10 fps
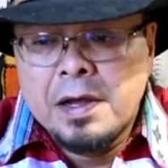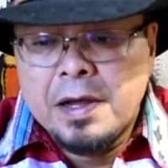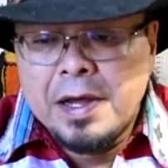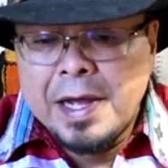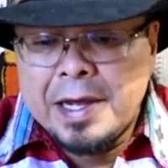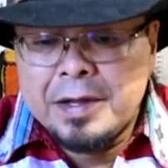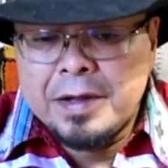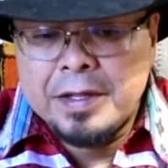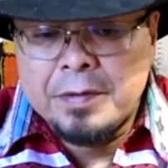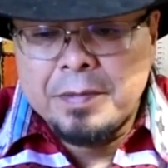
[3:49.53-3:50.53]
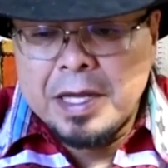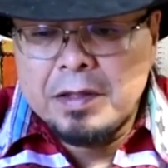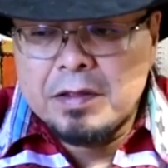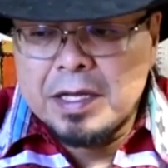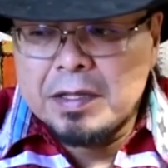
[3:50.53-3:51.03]
And the
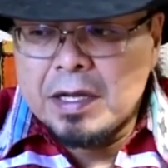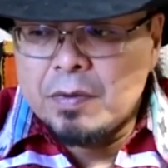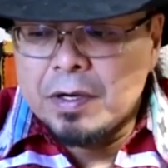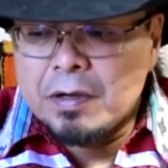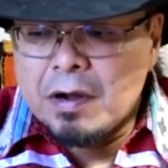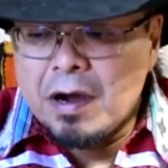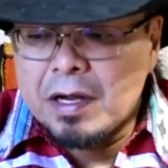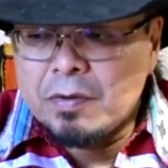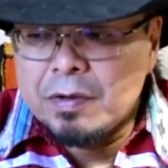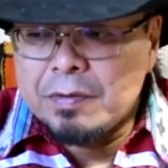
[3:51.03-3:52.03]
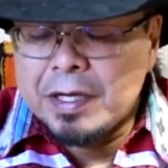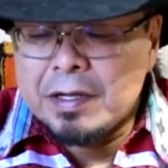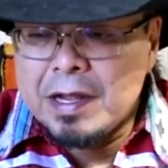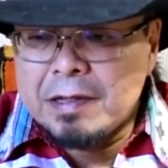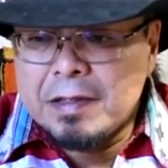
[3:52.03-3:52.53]
main thing that we're taught when we
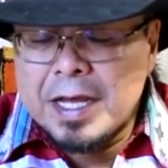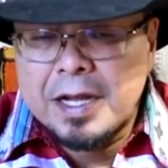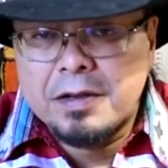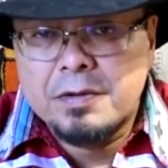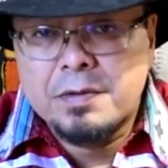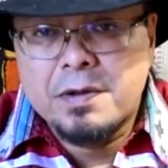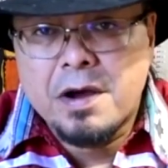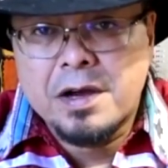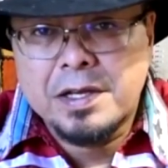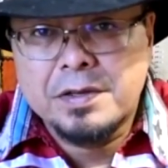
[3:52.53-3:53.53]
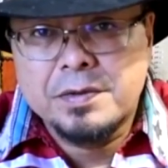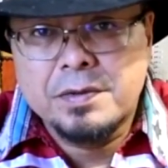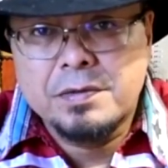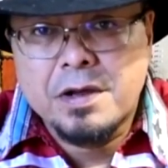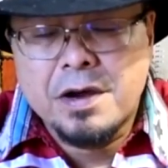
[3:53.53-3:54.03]
attend that talking
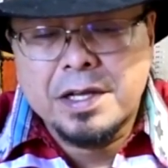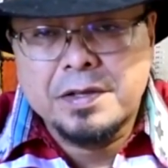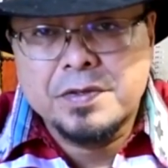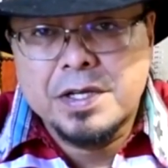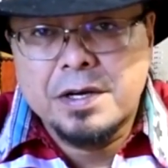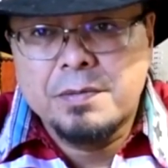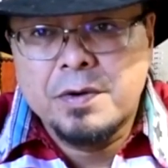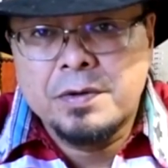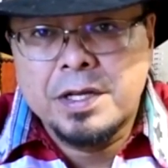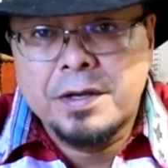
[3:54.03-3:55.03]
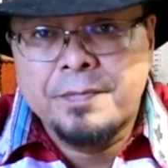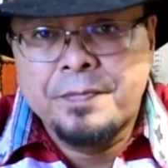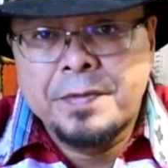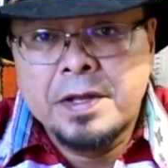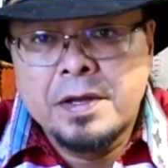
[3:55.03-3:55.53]
ceremony,
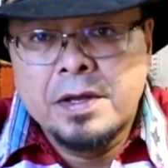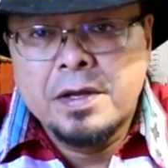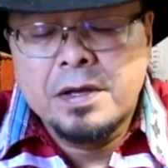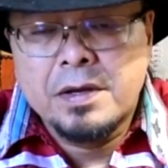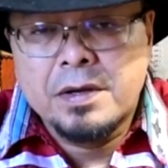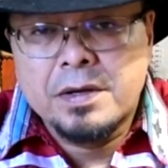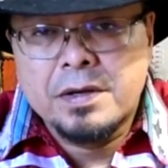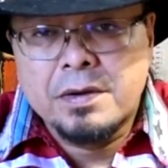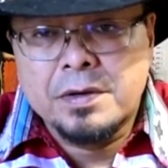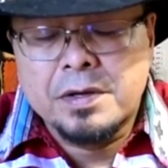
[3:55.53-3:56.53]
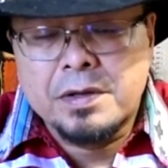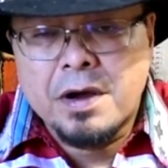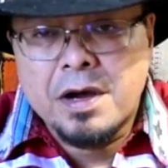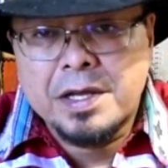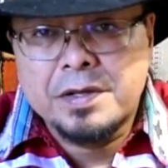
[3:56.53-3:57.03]
or the
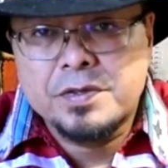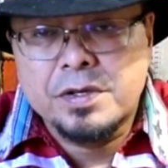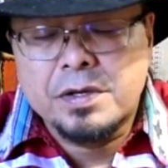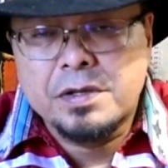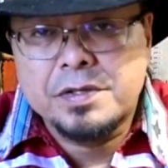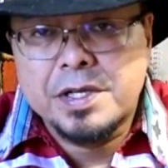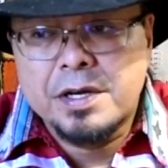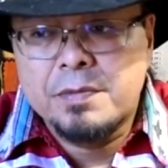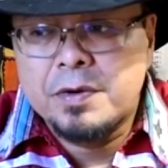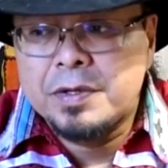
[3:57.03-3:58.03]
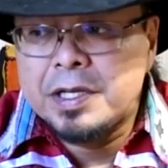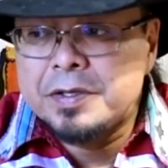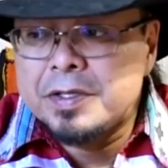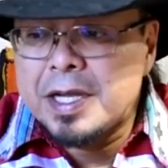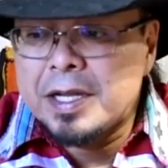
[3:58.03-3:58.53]
talking circle ceremony,
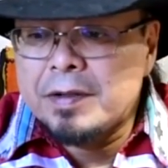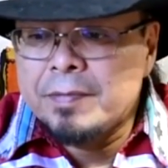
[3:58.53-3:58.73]
is that